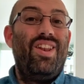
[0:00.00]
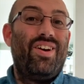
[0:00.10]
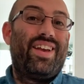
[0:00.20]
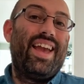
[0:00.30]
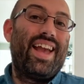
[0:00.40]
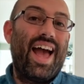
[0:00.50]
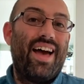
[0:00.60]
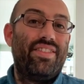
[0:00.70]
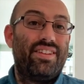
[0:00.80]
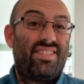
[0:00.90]
looking
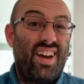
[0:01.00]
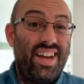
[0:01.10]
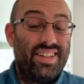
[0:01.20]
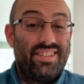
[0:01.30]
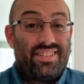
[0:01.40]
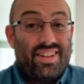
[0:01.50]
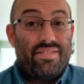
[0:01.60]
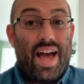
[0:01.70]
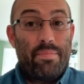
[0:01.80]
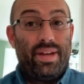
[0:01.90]
at the science of
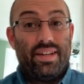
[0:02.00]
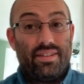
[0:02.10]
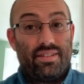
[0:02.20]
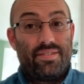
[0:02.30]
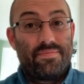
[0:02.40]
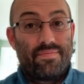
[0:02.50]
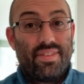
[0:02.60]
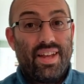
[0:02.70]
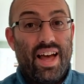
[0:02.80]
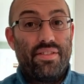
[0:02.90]
happiness
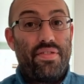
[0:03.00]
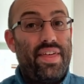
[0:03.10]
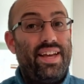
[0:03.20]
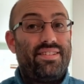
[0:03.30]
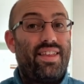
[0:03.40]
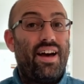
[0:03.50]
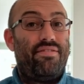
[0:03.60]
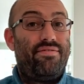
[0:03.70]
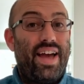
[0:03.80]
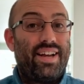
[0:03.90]
and the things that
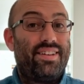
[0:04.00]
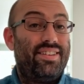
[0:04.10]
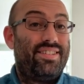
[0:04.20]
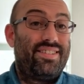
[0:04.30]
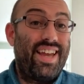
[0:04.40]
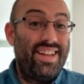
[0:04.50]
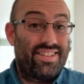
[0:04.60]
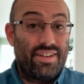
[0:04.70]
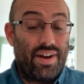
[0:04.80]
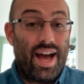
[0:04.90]
affect the state
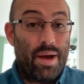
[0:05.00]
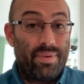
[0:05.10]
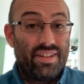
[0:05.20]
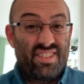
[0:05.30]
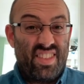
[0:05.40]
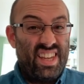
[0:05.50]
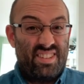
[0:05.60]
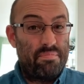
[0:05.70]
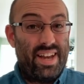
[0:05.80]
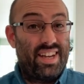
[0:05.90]
of our happiness, things
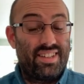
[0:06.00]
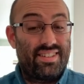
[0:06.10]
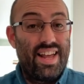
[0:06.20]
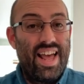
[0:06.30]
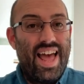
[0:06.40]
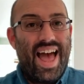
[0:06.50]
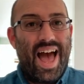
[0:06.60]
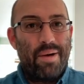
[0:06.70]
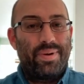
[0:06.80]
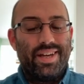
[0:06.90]
that make us
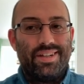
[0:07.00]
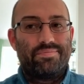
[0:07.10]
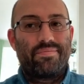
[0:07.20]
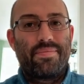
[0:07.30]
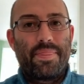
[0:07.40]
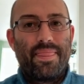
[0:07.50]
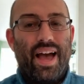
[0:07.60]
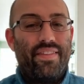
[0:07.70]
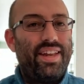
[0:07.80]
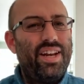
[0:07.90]
happier.
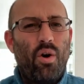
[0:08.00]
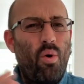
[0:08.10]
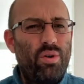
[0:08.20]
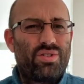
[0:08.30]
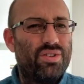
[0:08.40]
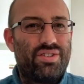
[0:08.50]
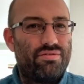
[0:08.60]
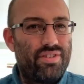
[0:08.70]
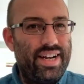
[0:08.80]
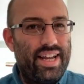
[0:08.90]
And they did all sorts
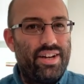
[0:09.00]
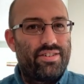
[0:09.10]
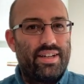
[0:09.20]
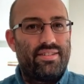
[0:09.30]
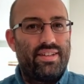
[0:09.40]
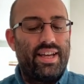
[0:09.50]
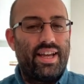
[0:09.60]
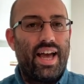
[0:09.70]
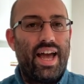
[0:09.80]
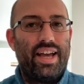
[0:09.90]
of really
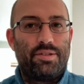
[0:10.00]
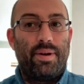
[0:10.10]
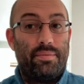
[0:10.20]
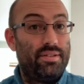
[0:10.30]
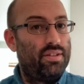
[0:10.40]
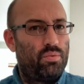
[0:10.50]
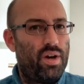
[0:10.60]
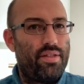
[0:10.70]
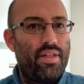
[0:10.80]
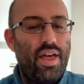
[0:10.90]
interesting experiments. It's
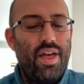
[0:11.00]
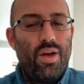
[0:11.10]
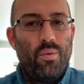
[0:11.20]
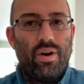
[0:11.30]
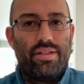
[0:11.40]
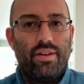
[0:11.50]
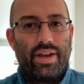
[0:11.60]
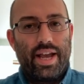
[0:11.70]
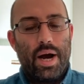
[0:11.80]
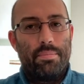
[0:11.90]
worth
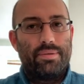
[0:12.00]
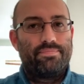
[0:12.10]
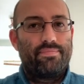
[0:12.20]
looking up.